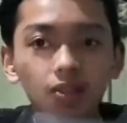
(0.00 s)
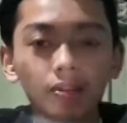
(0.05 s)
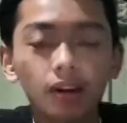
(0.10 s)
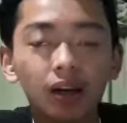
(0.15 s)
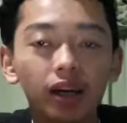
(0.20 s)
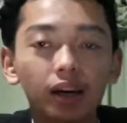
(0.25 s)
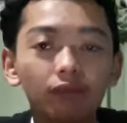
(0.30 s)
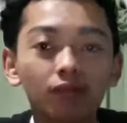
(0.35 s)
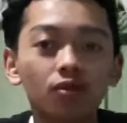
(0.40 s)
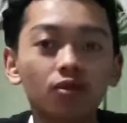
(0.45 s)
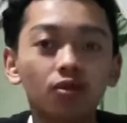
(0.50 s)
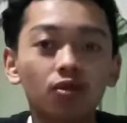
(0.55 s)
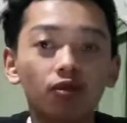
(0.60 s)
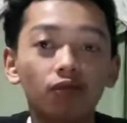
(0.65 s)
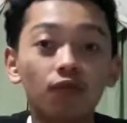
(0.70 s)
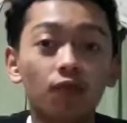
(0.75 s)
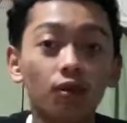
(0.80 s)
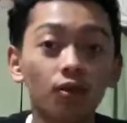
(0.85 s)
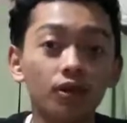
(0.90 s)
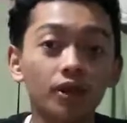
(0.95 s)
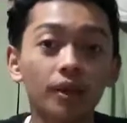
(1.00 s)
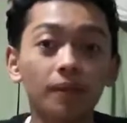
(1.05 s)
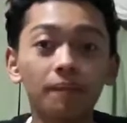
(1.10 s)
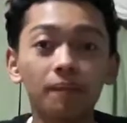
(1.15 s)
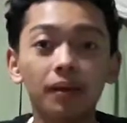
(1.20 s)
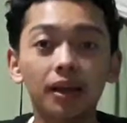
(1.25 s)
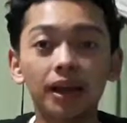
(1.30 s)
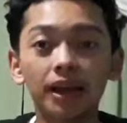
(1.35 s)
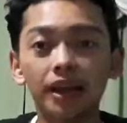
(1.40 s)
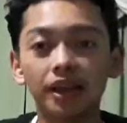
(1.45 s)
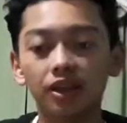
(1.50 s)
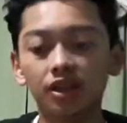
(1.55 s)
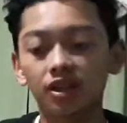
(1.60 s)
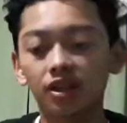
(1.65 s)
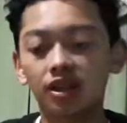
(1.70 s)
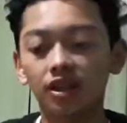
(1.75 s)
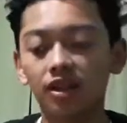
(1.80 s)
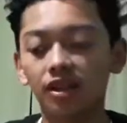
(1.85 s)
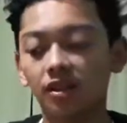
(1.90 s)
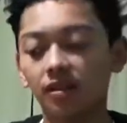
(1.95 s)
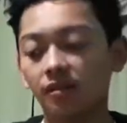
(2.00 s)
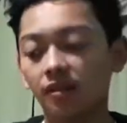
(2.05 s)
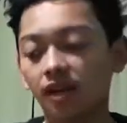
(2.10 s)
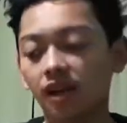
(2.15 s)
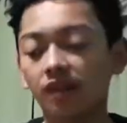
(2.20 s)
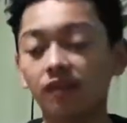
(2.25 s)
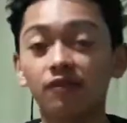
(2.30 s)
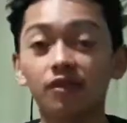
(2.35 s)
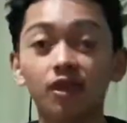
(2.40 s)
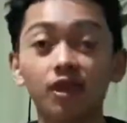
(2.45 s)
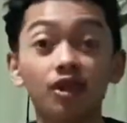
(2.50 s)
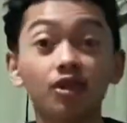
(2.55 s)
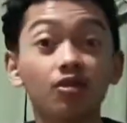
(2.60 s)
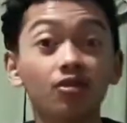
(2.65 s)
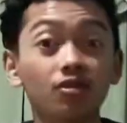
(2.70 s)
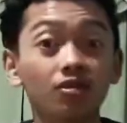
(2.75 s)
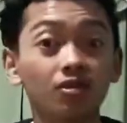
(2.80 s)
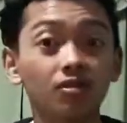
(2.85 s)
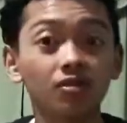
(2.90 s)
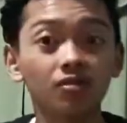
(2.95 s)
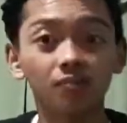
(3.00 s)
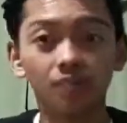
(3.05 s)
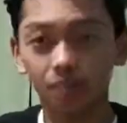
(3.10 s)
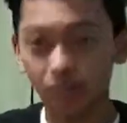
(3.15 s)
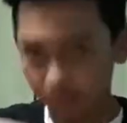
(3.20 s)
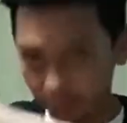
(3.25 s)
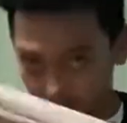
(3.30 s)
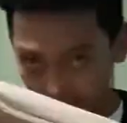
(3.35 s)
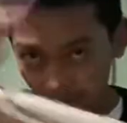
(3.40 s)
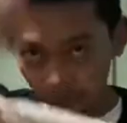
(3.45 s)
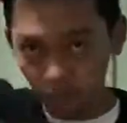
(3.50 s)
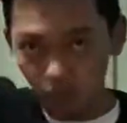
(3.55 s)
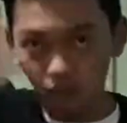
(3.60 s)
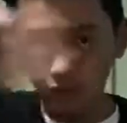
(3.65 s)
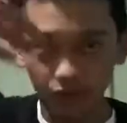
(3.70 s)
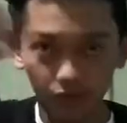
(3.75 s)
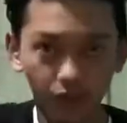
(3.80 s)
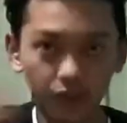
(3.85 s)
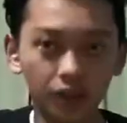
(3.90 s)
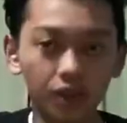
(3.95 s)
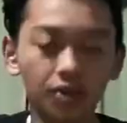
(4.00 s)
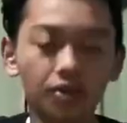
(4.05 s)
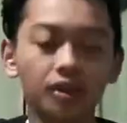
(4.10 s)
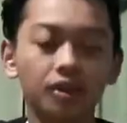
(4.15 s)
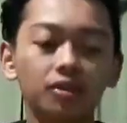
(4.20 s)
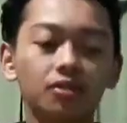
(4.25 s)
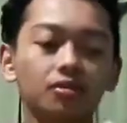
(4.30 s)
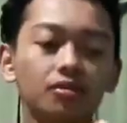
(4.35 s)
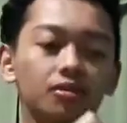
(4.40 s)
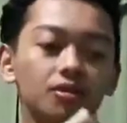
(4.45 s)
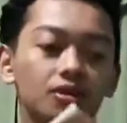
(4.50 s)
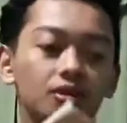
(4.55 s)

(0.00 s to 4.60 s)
So I have to fold them pa later after ng buong video na to.